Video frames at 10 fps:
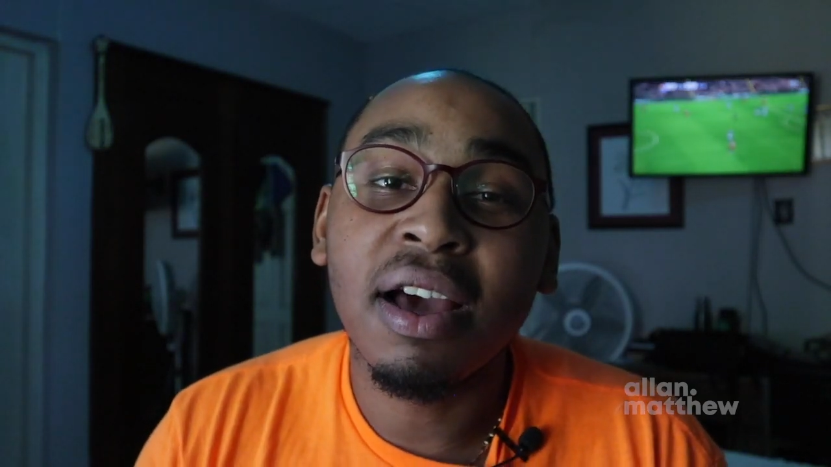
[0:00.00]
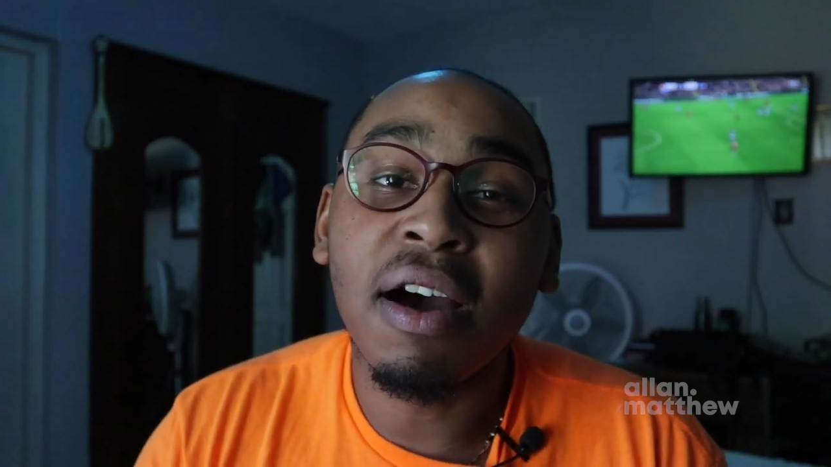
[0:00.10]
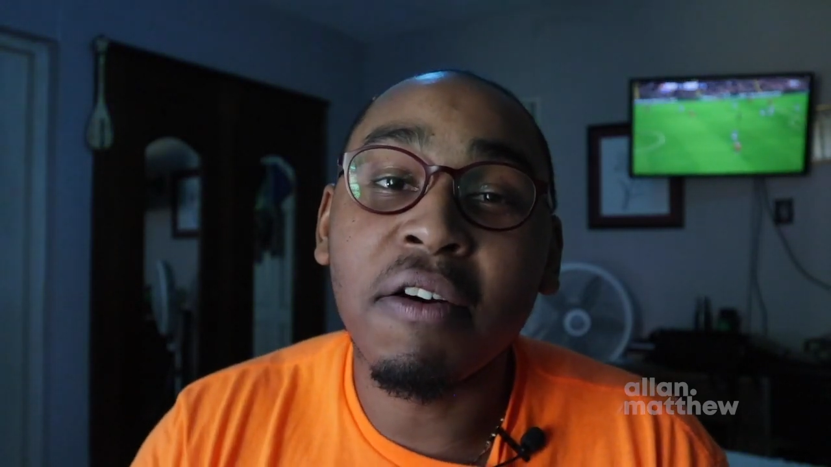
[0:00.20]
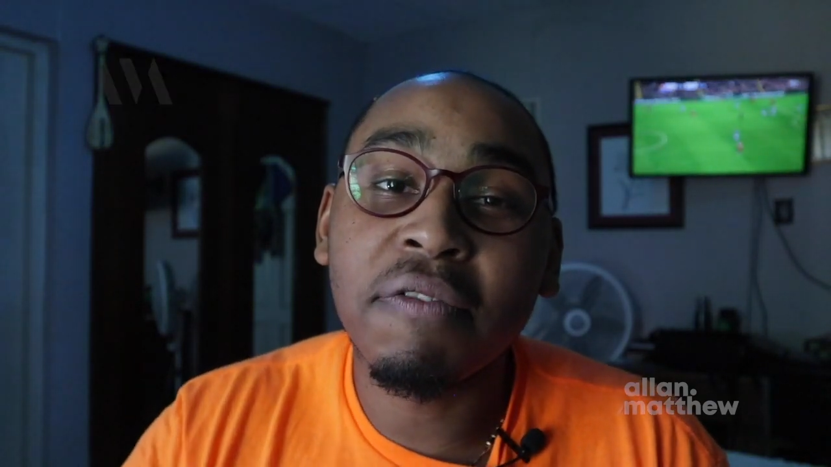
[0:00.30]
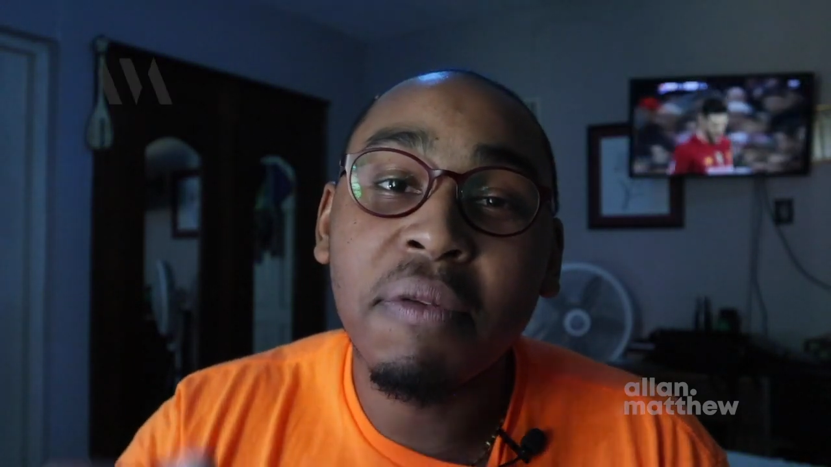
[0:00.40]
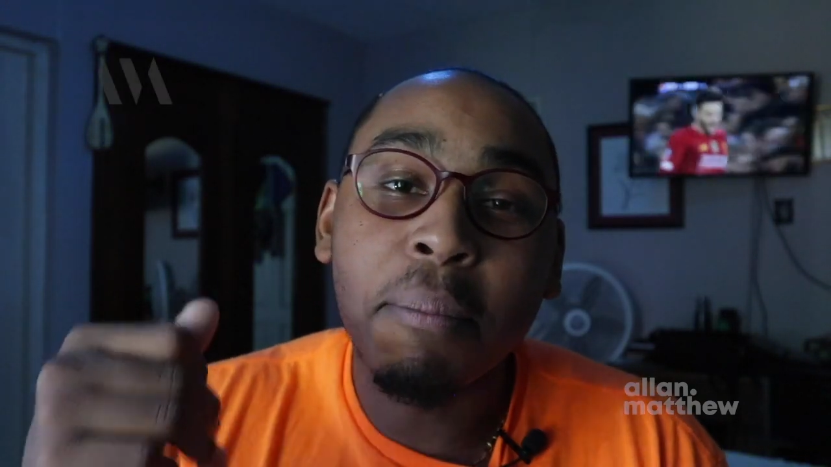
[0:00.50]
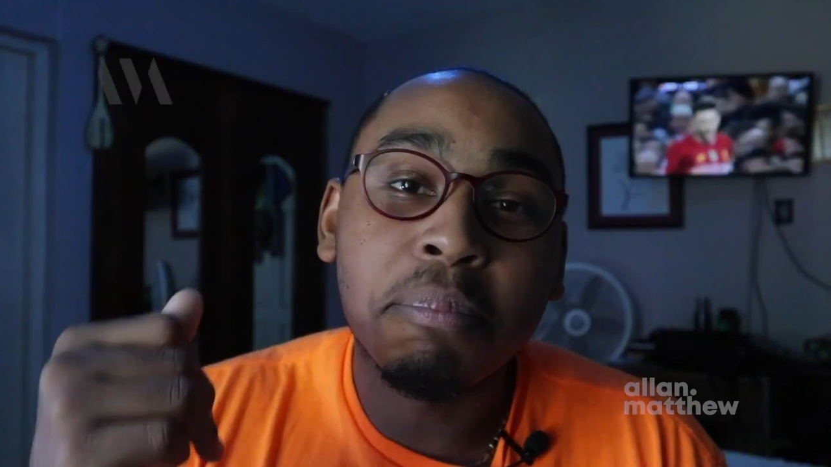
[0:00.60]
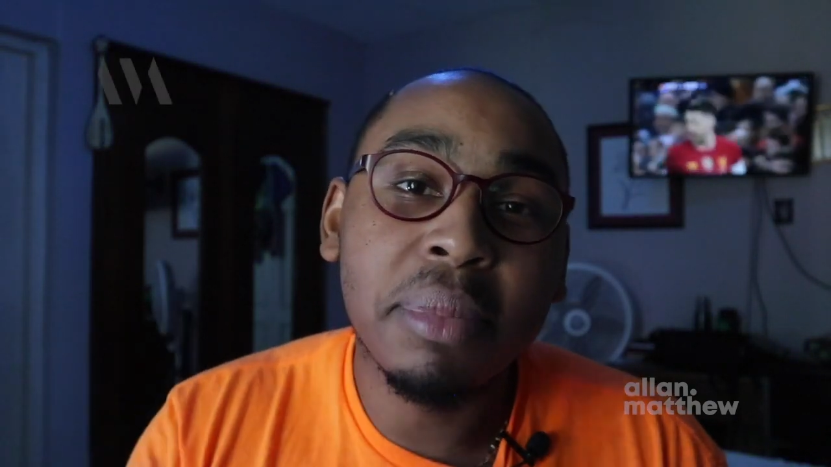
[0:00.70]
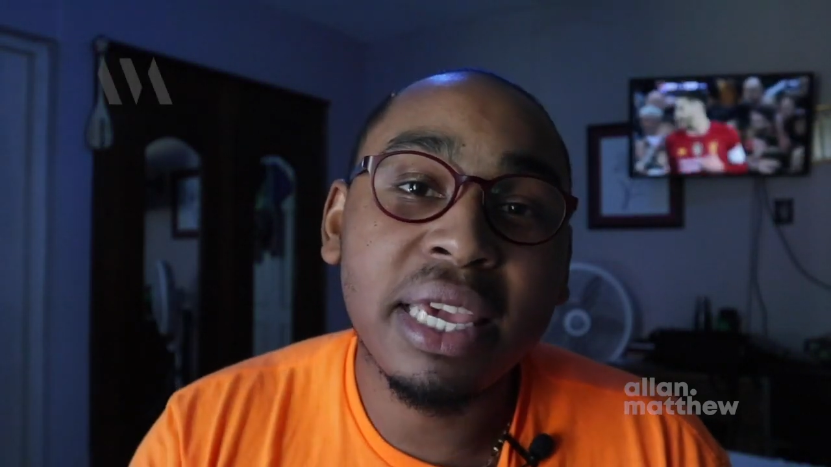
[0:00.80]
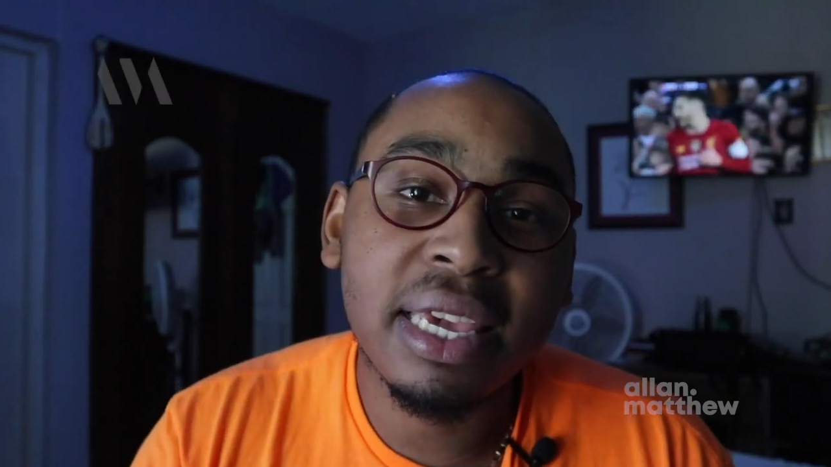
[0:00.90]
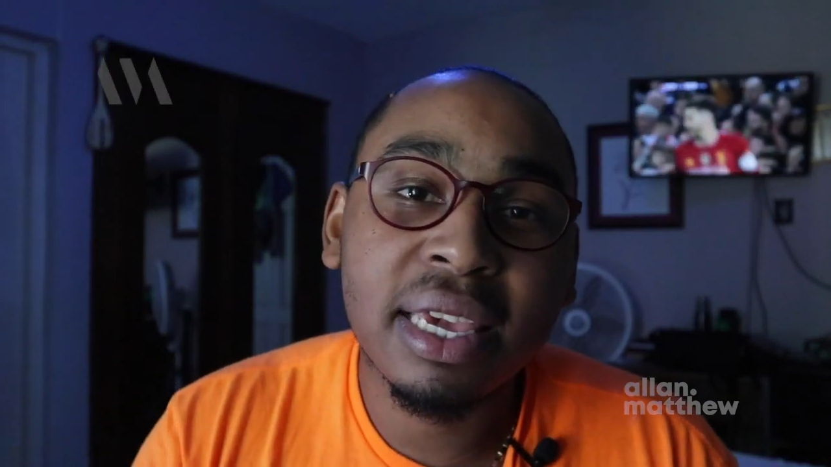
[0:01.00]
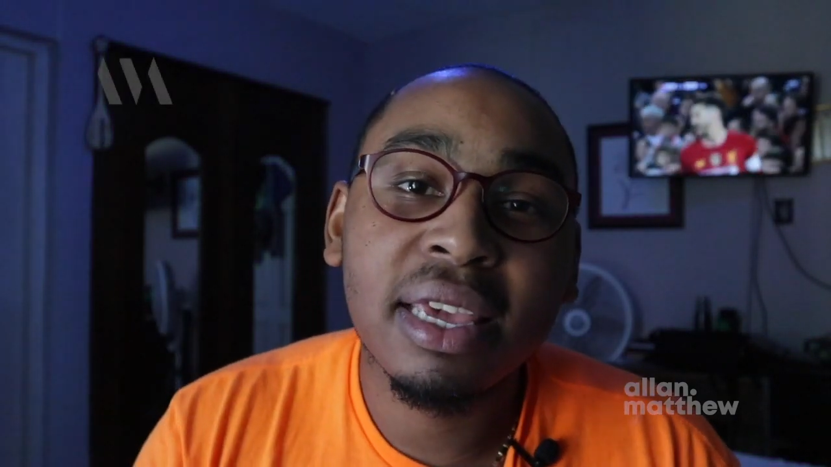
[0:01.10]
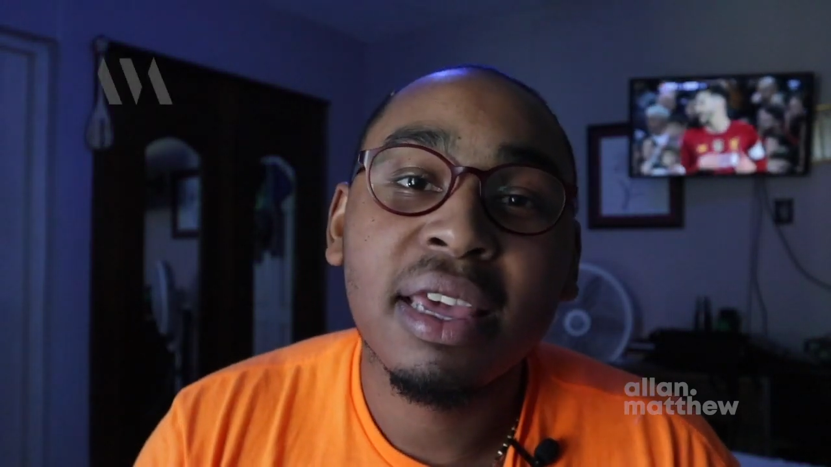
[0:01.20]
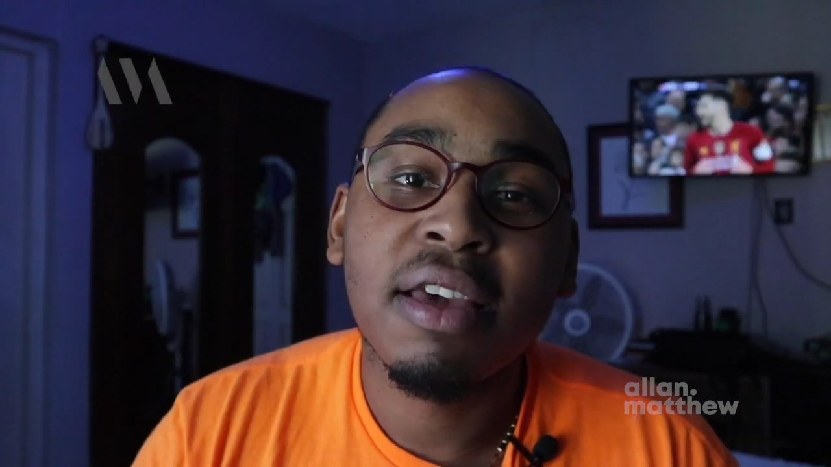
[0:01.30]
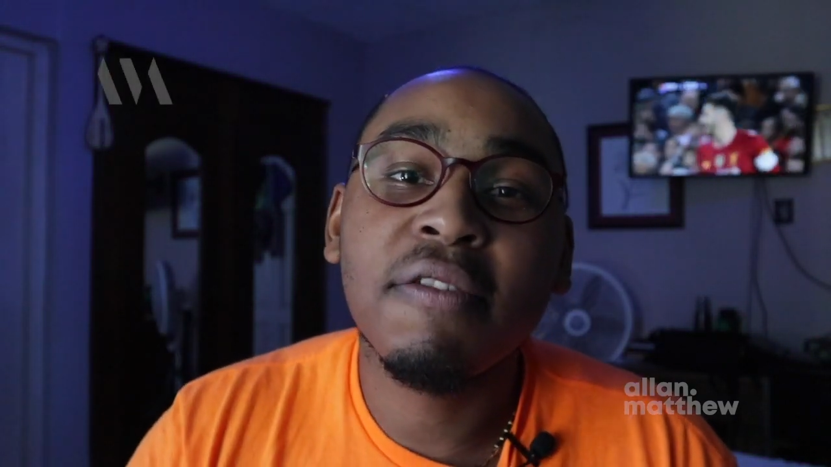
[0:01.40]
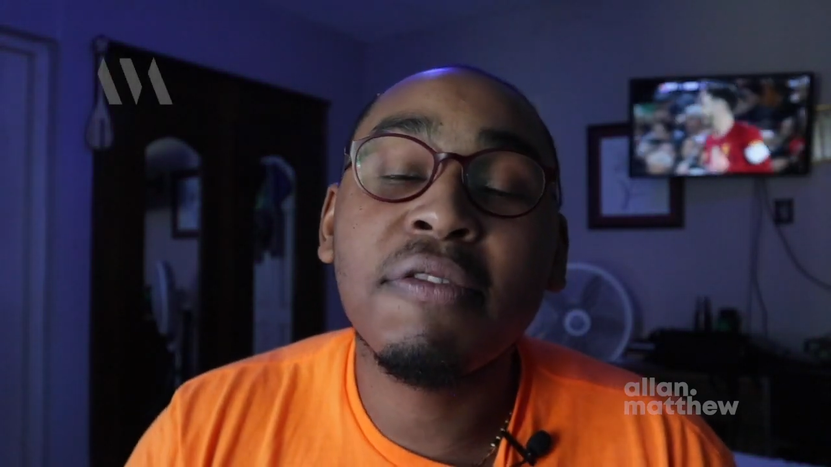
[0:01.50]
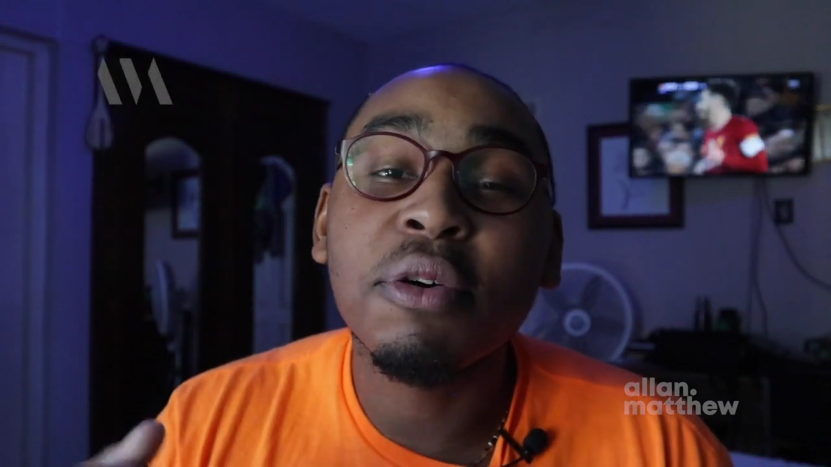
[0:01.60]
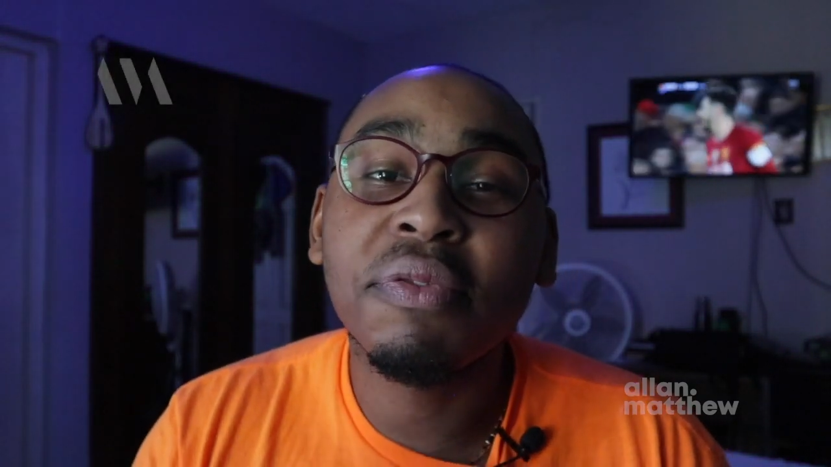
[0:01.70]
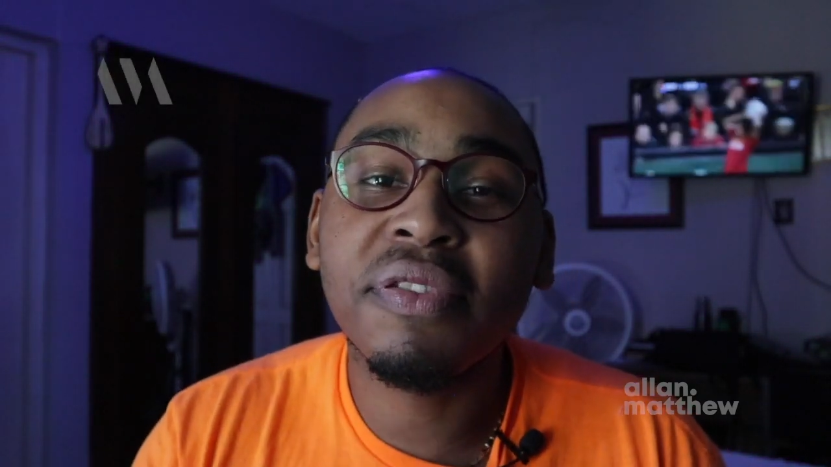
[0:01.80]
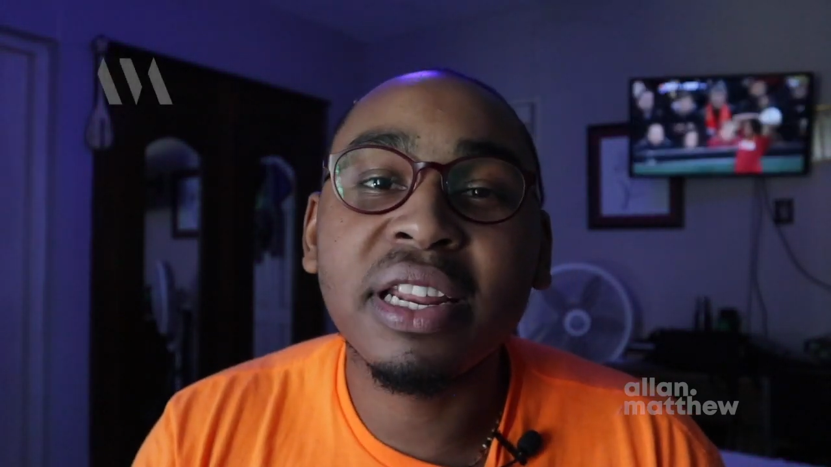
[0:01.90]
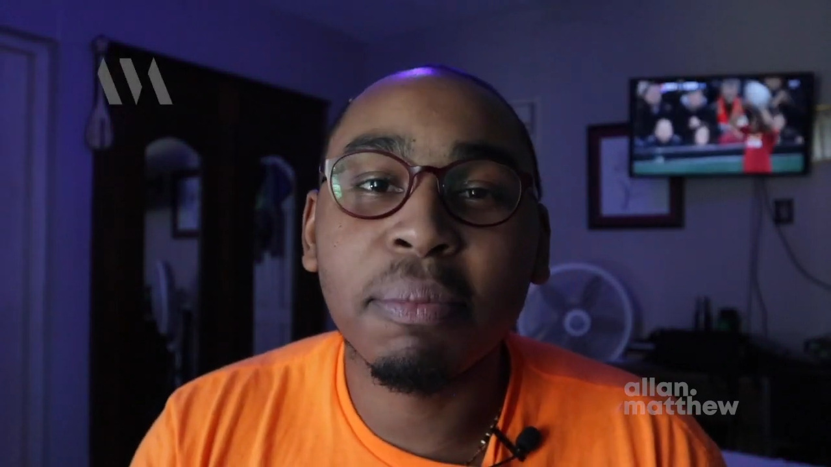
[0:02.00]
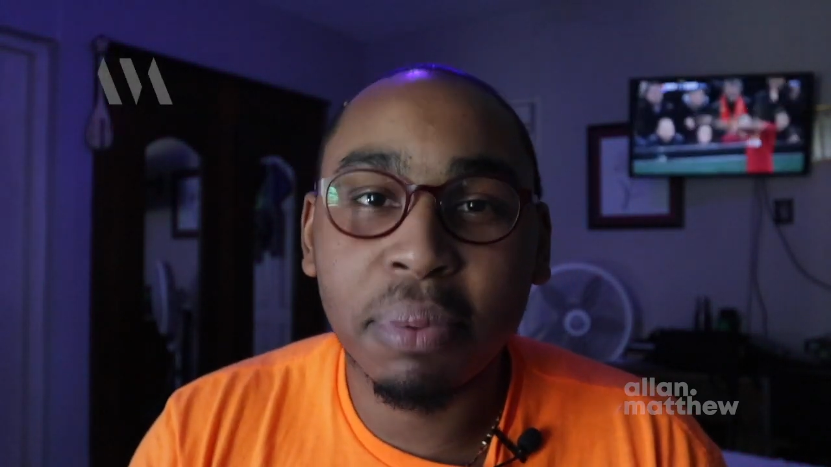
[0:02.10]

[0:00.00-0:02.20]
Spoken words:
of me fulfilling